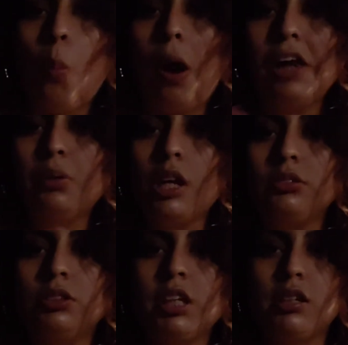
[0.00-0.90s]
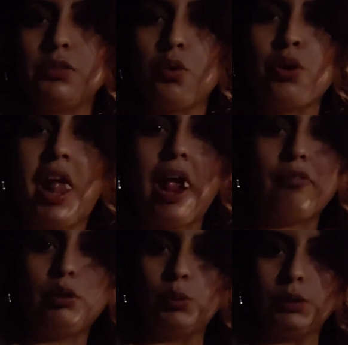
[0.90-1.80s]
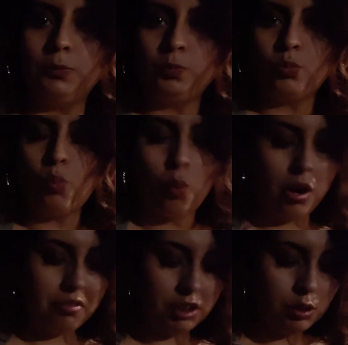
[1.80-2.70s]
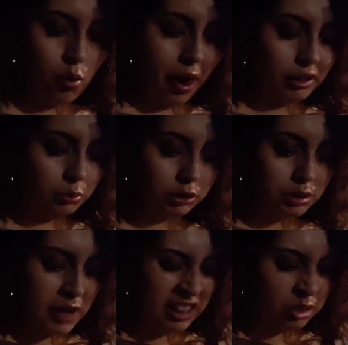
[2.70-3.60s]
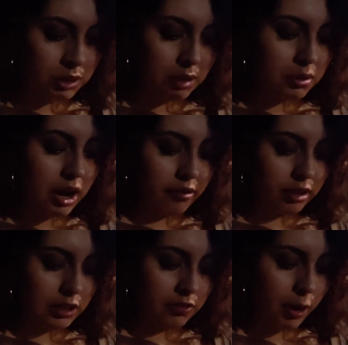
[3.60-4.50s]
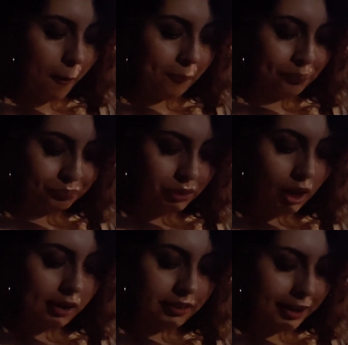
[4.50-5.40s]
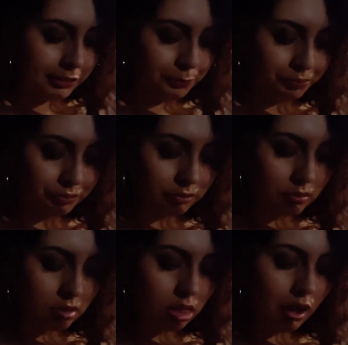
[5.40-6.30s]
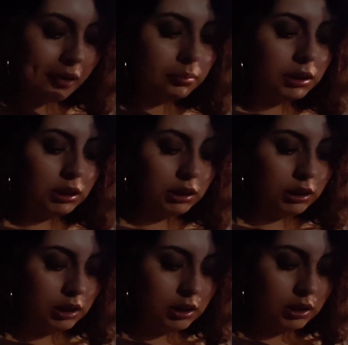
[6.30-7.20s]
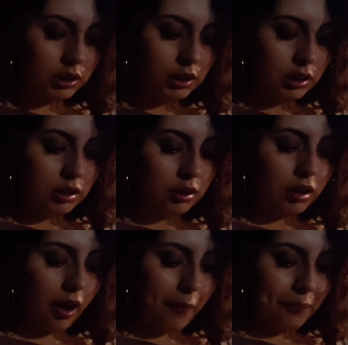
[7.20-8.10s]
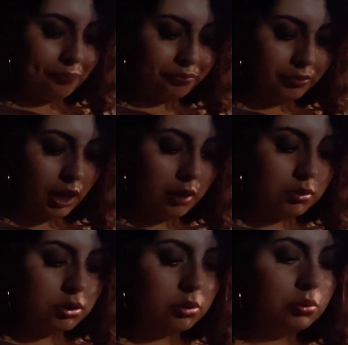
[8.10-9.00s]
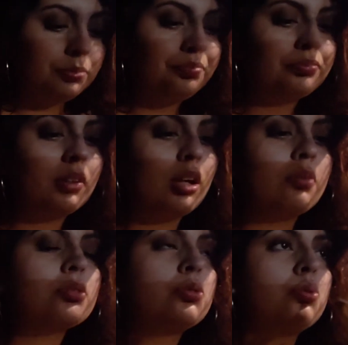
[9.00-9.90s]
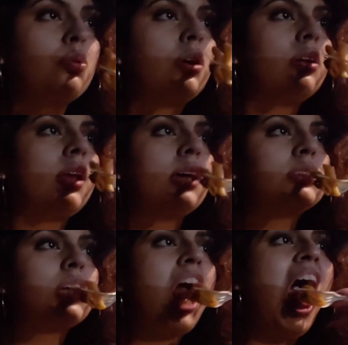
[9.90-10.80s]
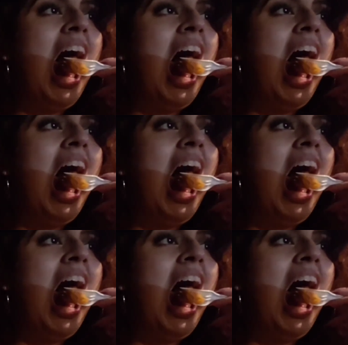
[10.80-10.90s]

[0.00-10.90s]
He will also take his phone everywhere. Wherever he went to the bathroom, he would never leave it there. But yeah, it was cool. It was cool while it lasted.